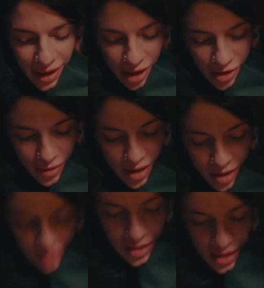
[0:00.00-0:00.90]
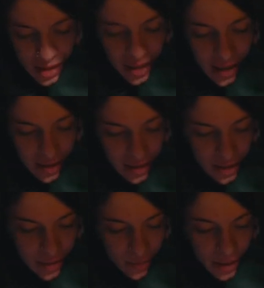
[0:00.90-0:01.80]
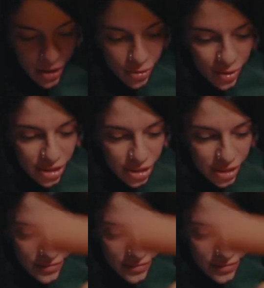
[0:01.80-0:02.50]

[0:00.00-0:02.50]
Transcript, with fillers: how do I unselect is a better question.